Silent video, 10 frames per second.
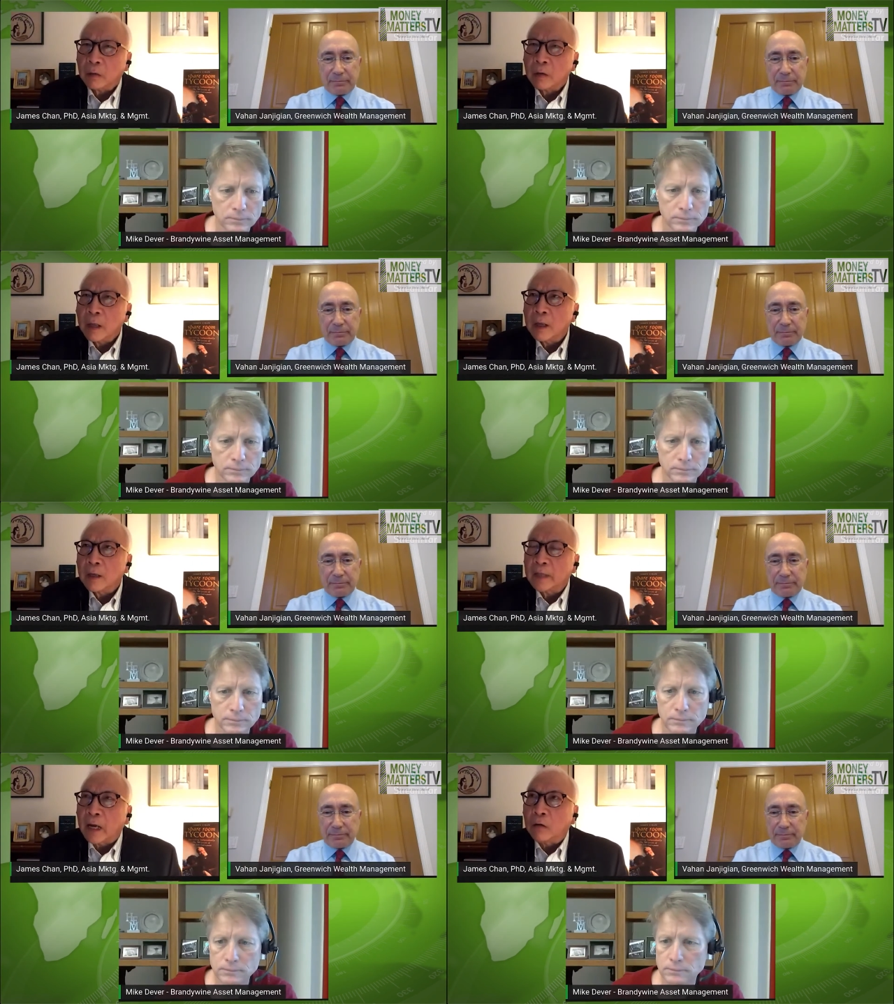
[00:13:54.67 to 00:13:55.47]
Speaker 1: wow! Oh.
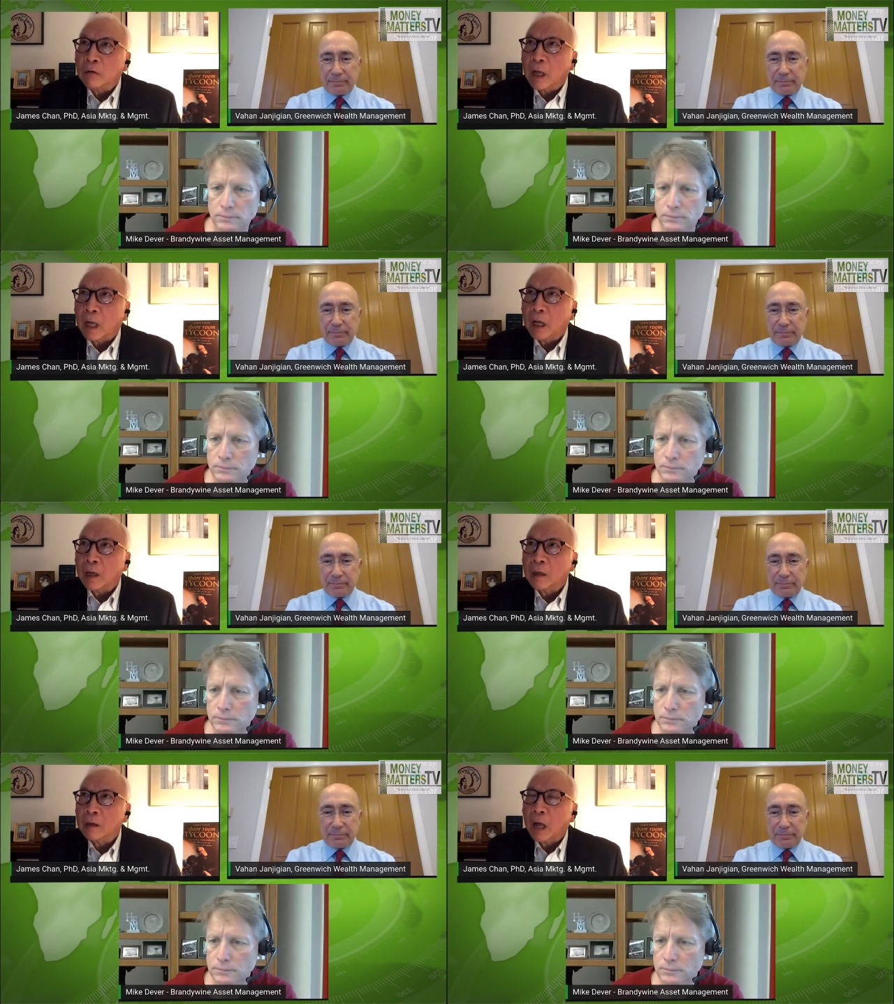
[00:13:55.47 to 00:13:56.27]
Now
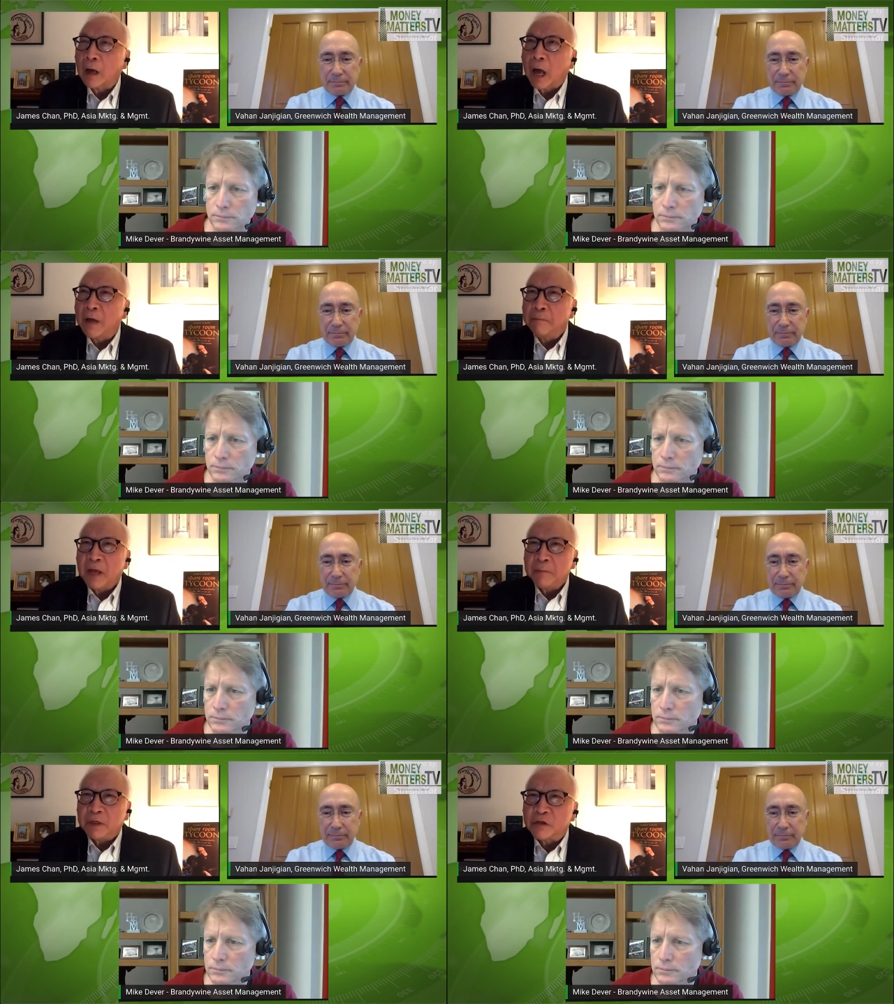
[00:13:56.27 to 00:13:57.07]
uh,
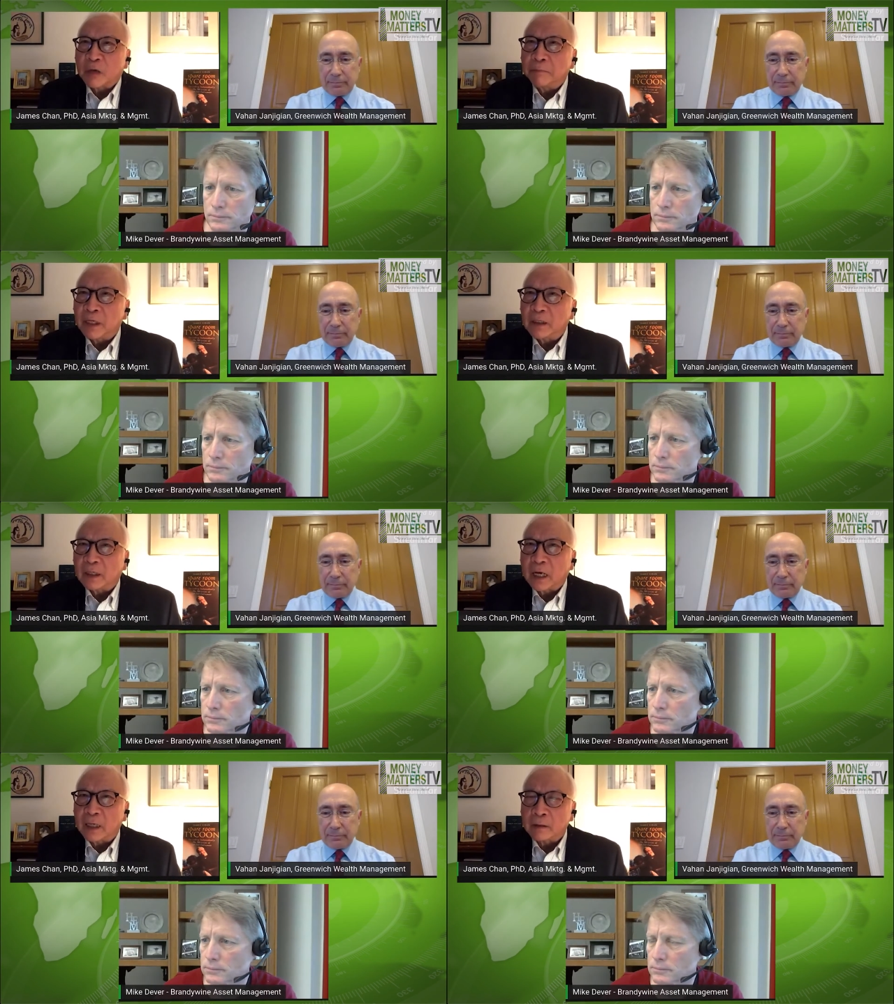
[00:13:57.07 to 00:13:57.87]
I may be
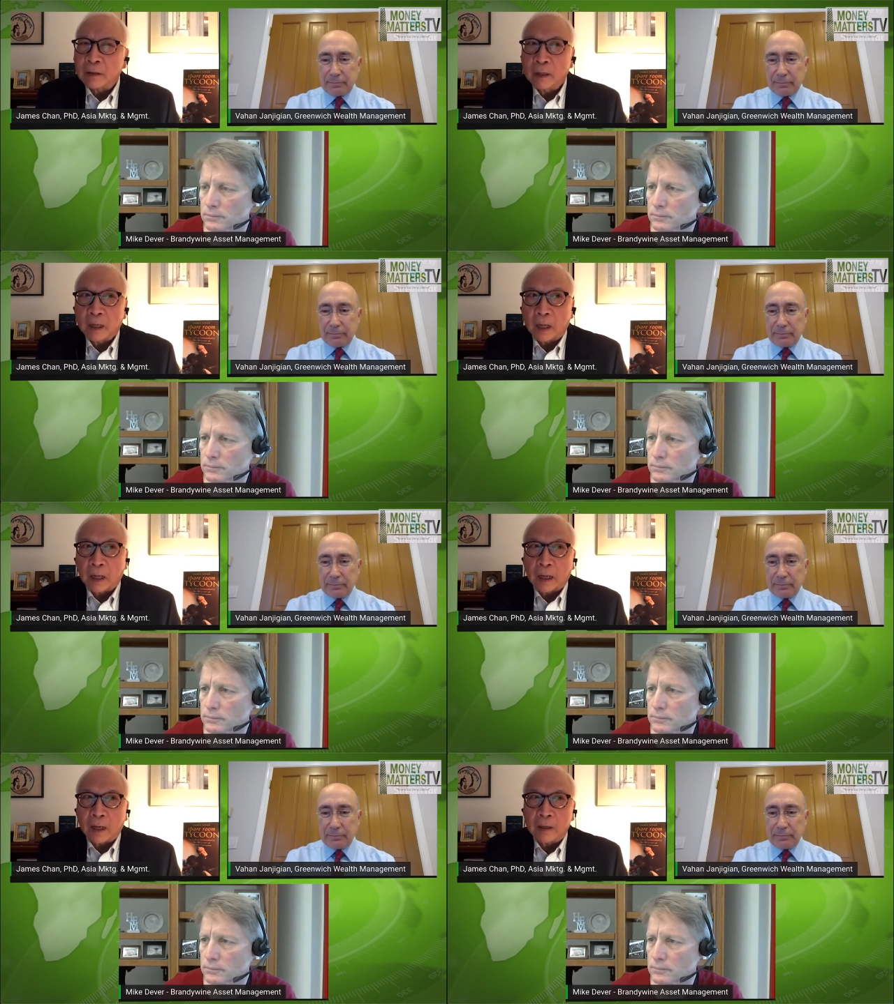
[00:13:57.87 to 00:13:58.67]
jumping the gun.
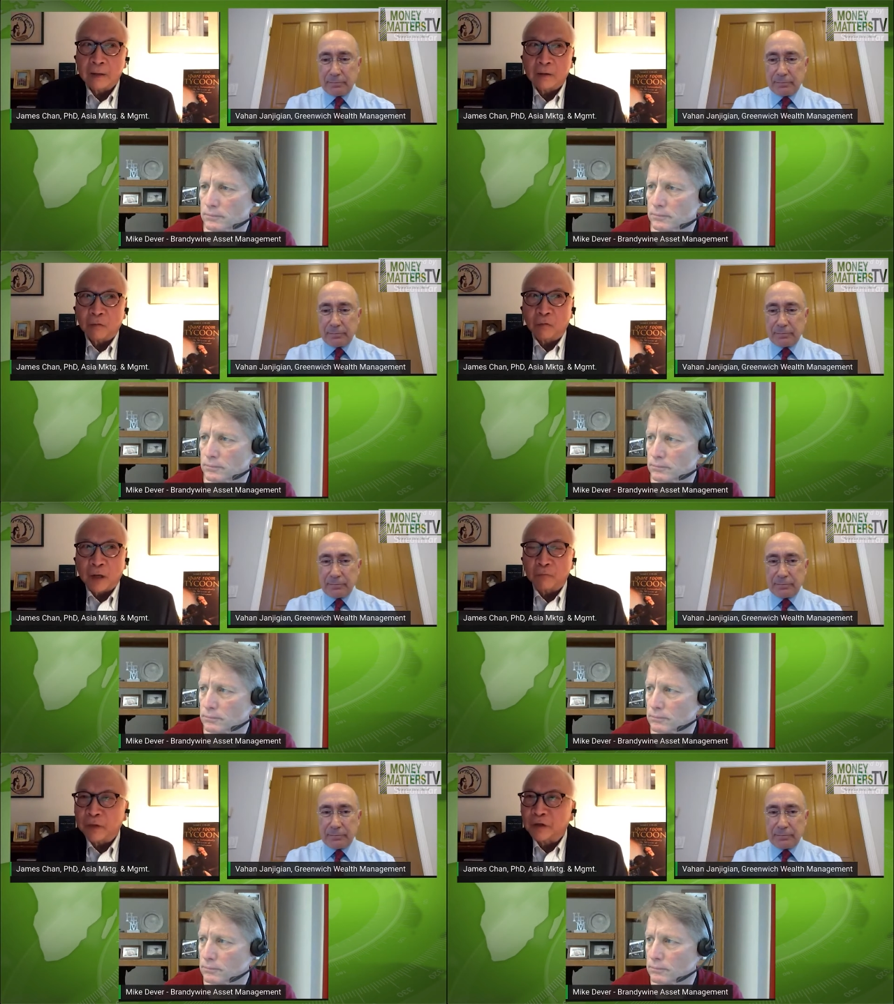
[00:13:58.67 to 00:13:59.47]
Uh,
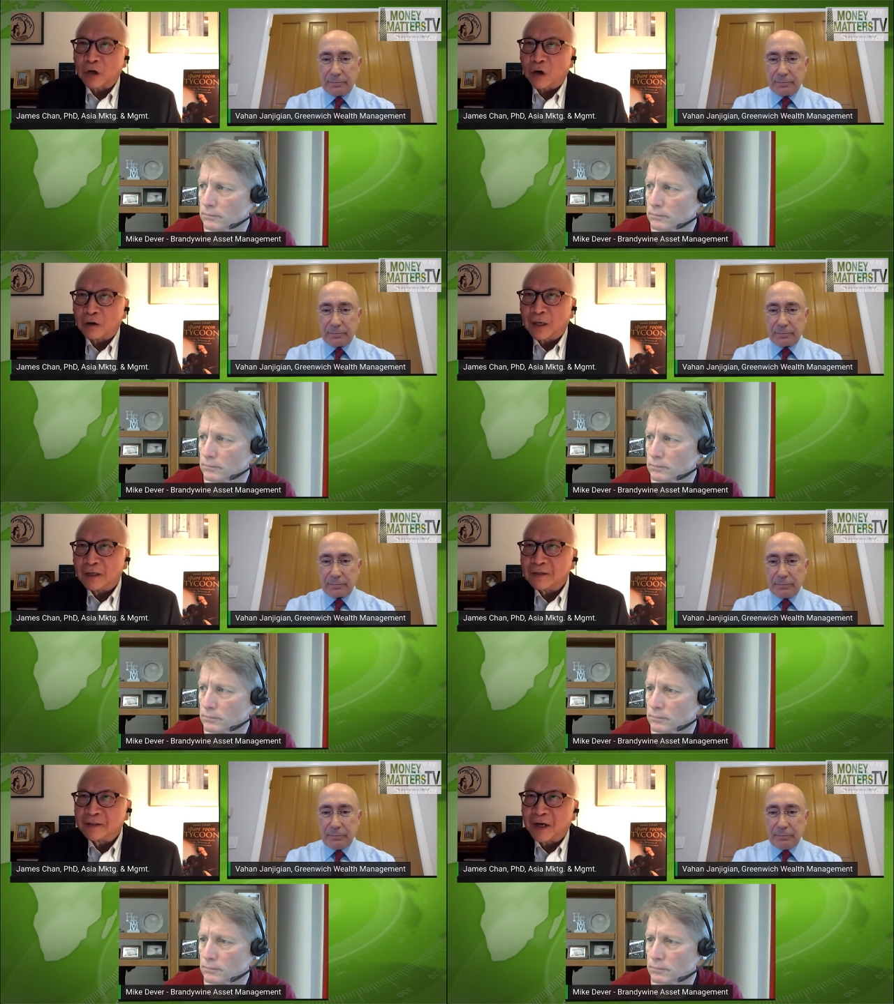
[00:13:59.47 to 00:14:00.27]
when we
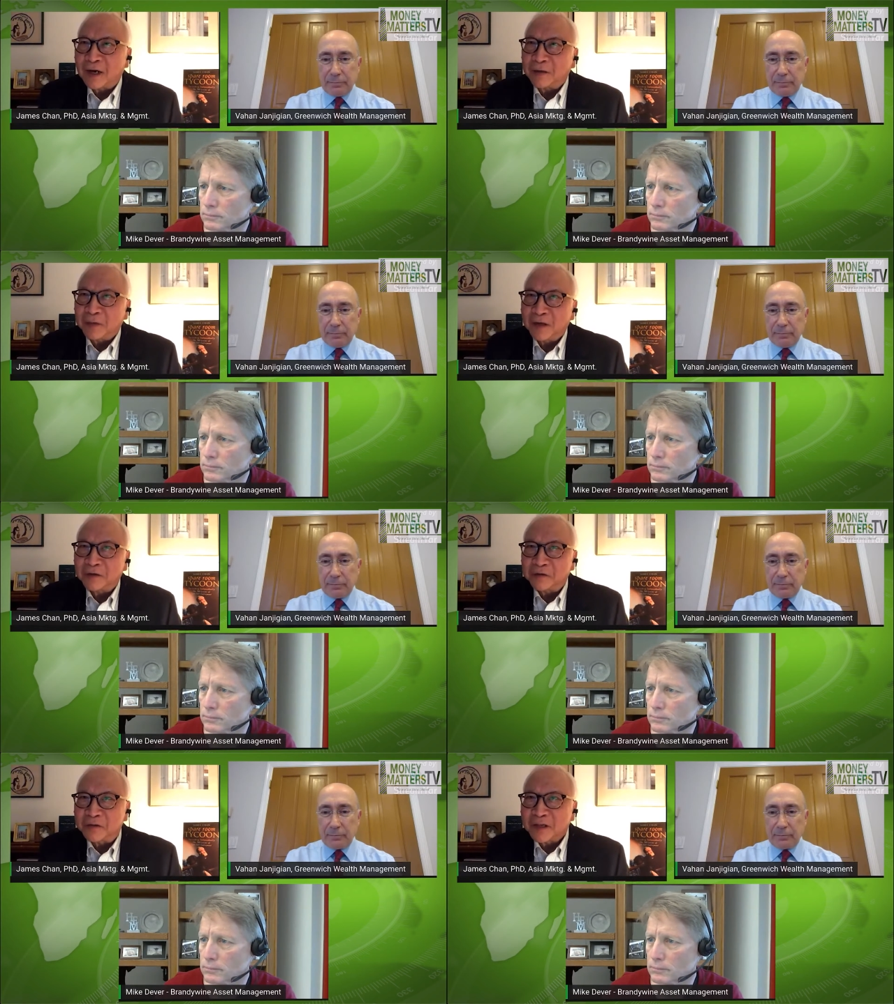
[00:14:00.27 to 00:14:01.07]
talked last
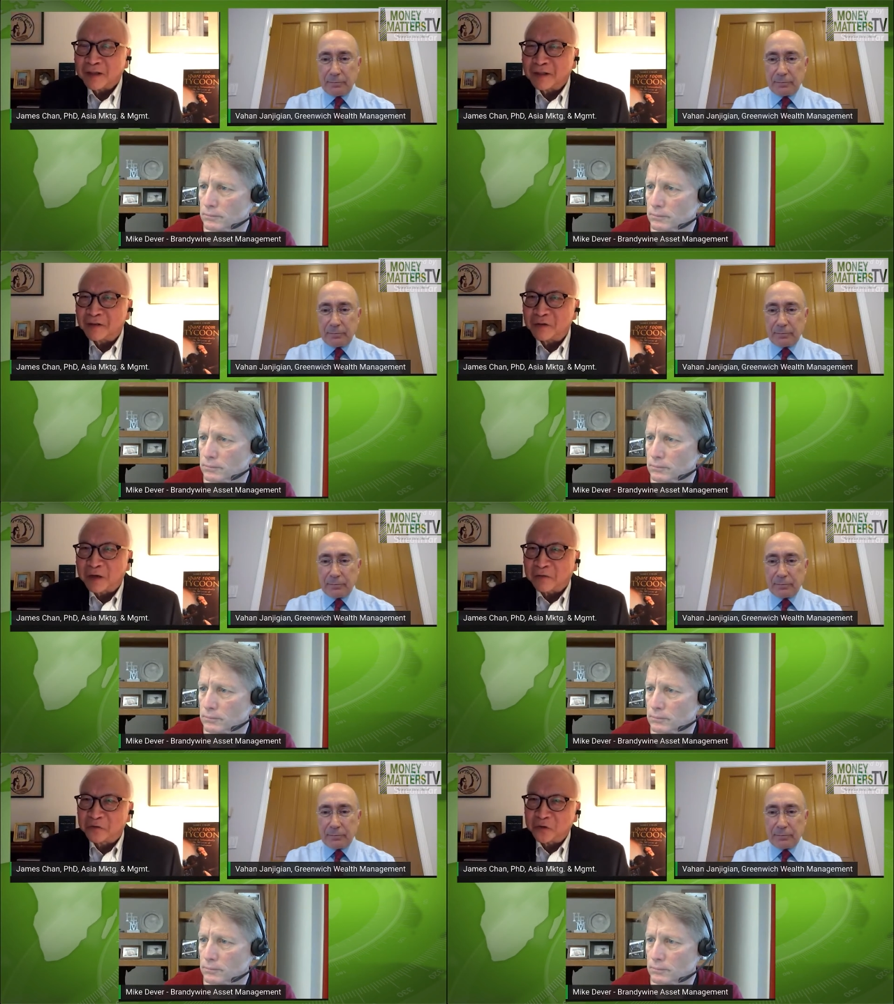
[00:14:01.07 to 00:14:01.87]
time, you
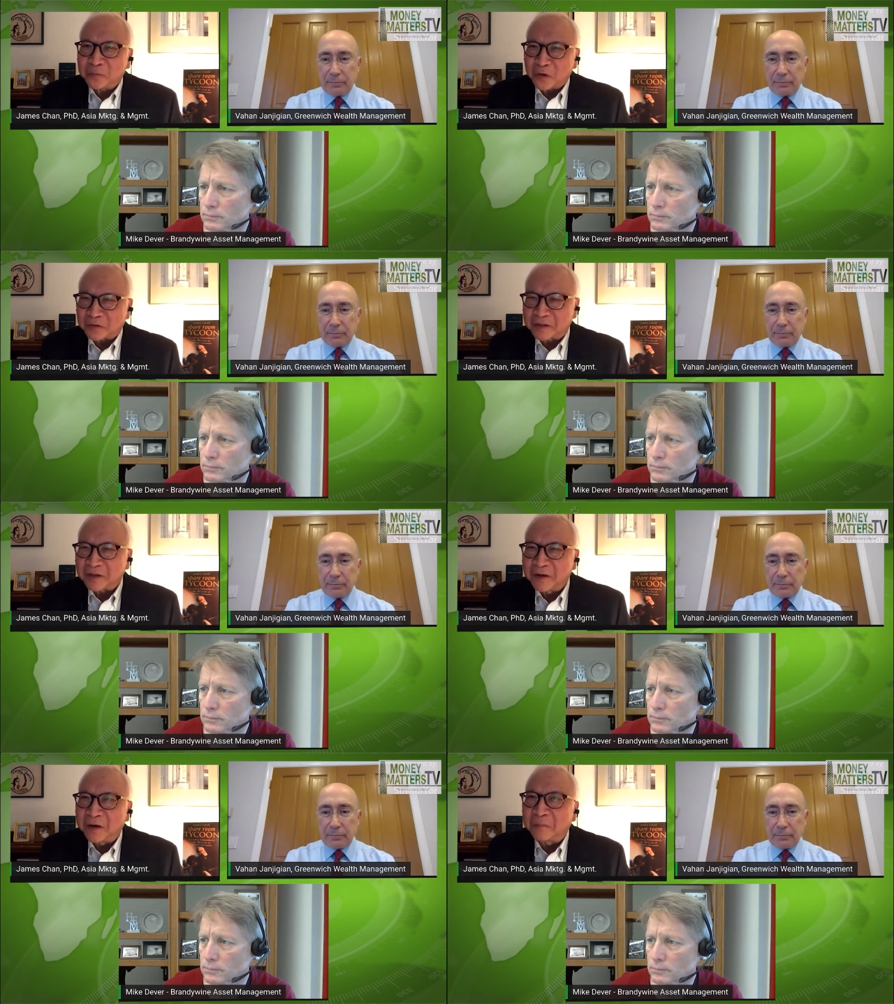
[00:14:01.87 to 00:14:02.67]
said that you have two
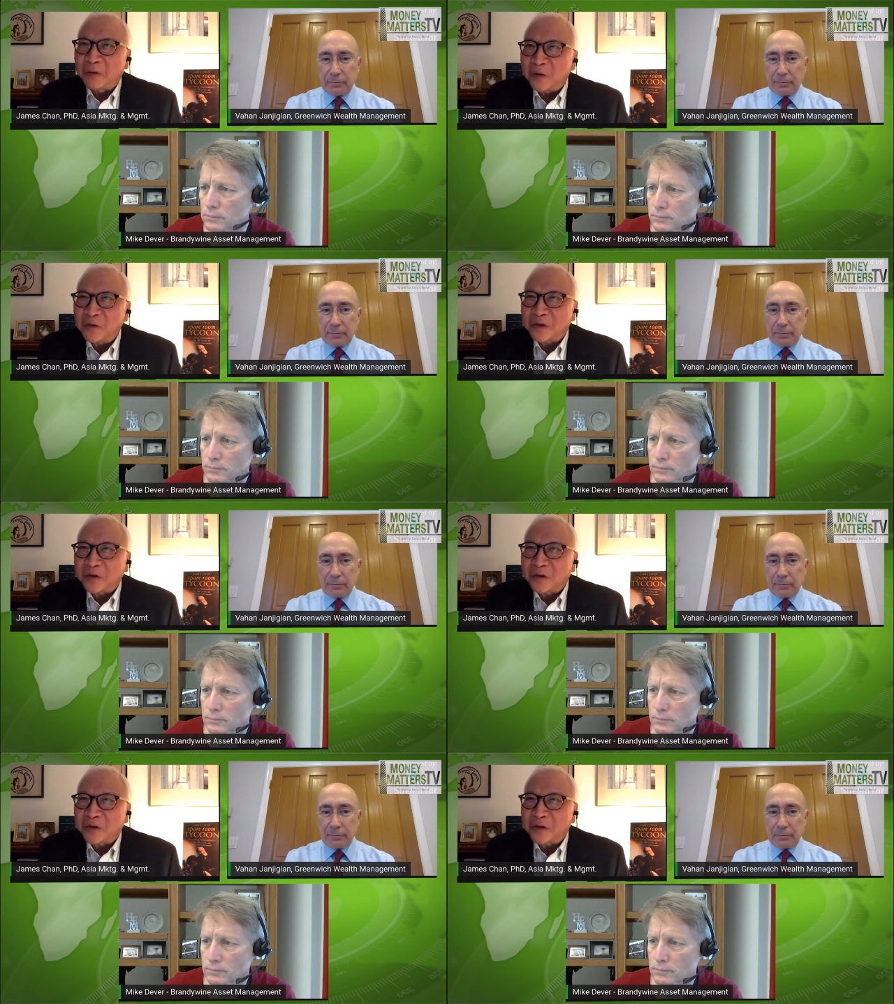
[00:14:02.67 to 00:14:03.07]
books